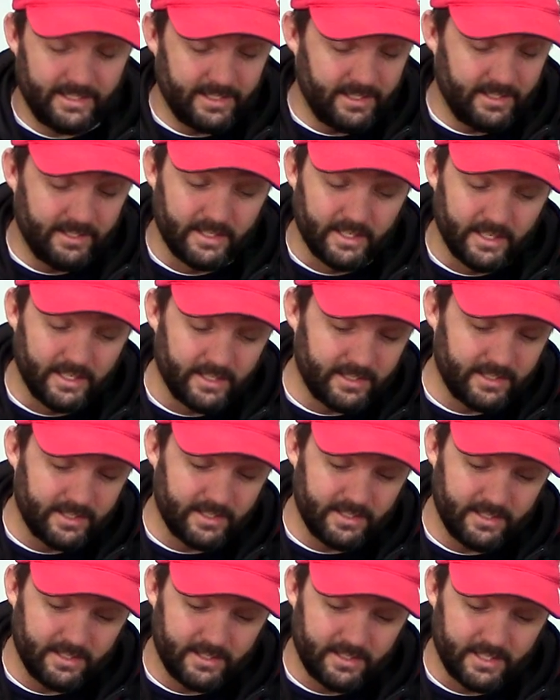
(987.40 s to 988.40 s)

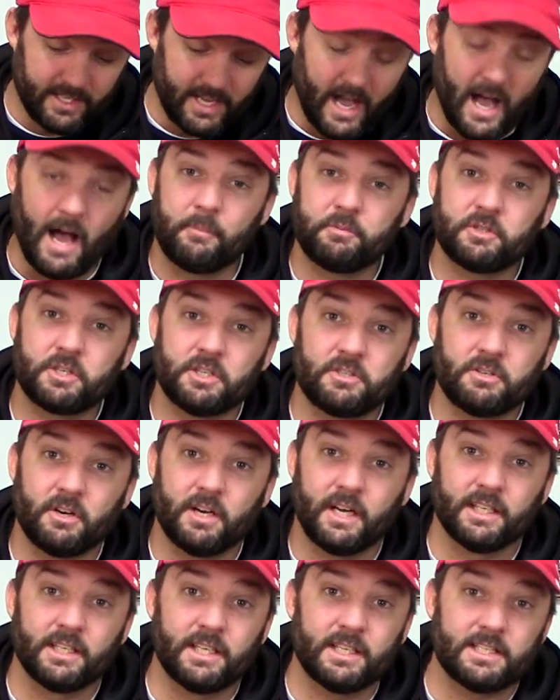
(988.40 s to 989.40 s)
the, the options are
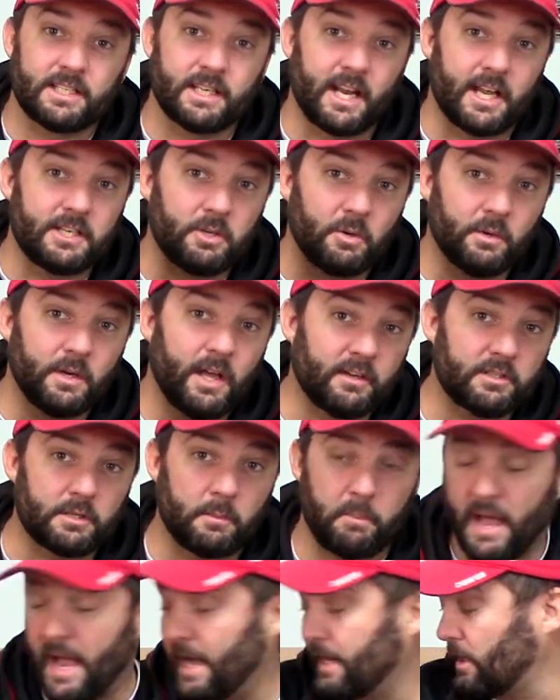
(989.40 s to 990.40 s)
endless and I don't have
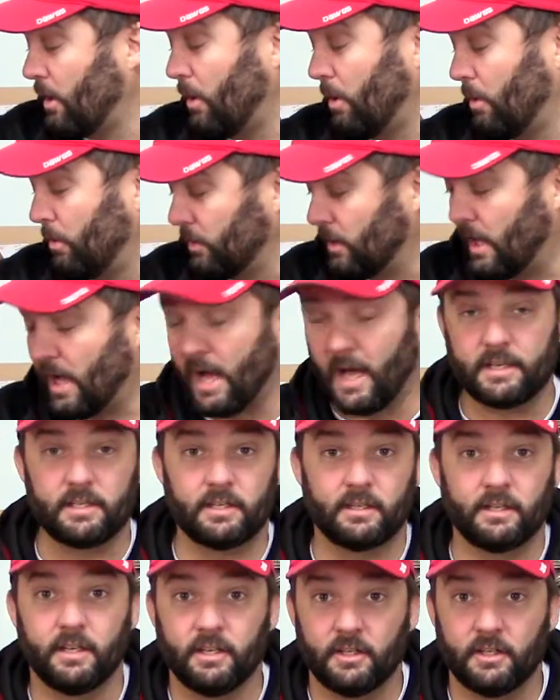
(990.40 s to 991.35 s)
to pack a whole lot.